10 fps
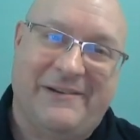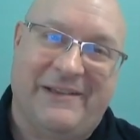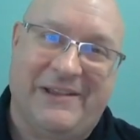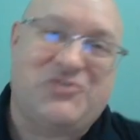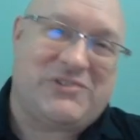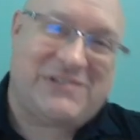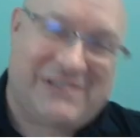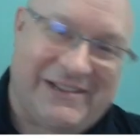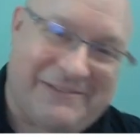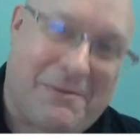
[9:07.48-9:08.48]

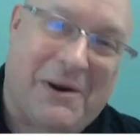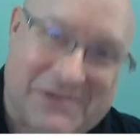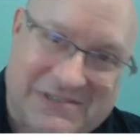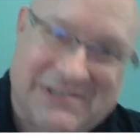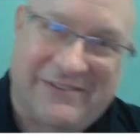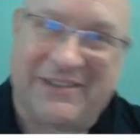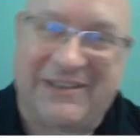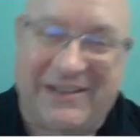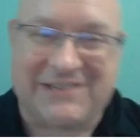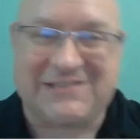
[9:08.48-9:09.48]
interesting parts of the
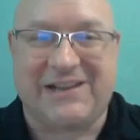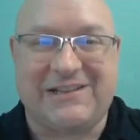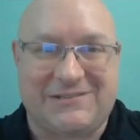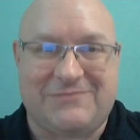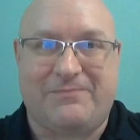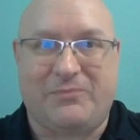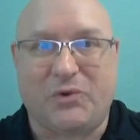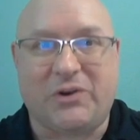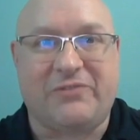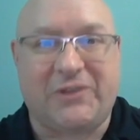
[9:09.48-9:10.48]
data science
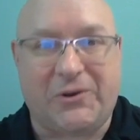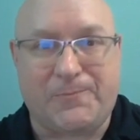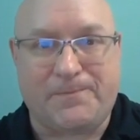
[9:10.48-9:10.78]
workflow.